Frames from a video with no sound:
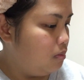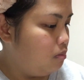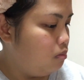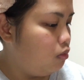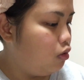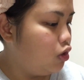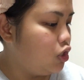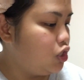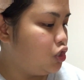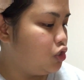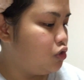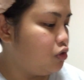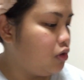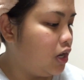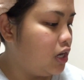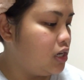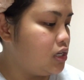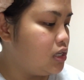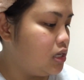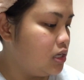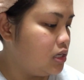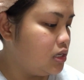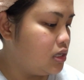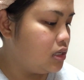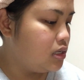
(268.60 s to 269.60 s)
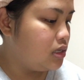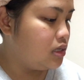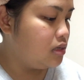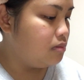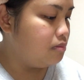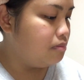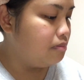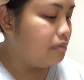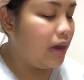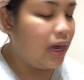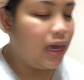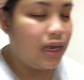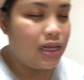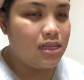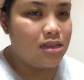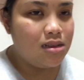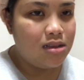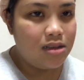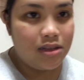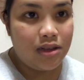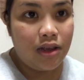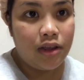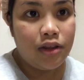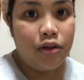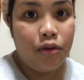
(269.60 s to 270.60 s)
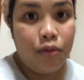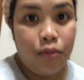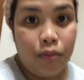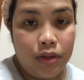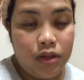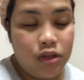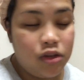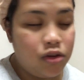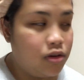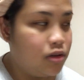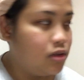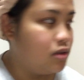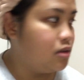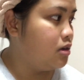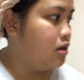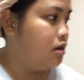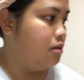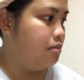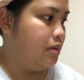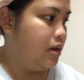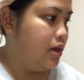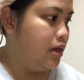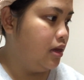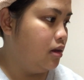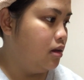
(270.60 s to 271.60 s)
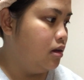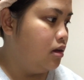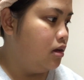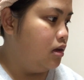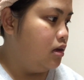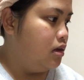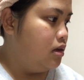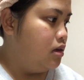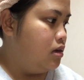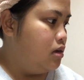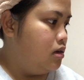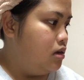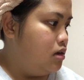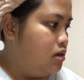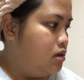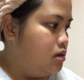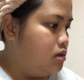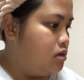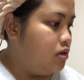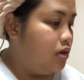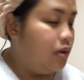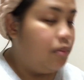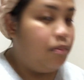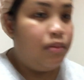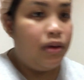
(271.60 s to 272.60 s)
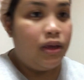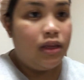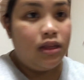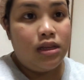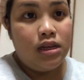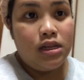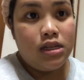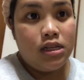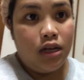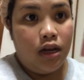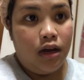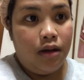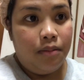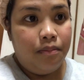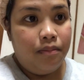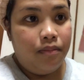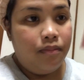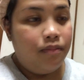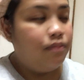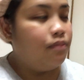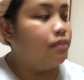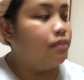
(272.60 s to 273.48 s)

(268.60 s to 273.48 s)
moisturizing mask because I know winter is coming so I picked this up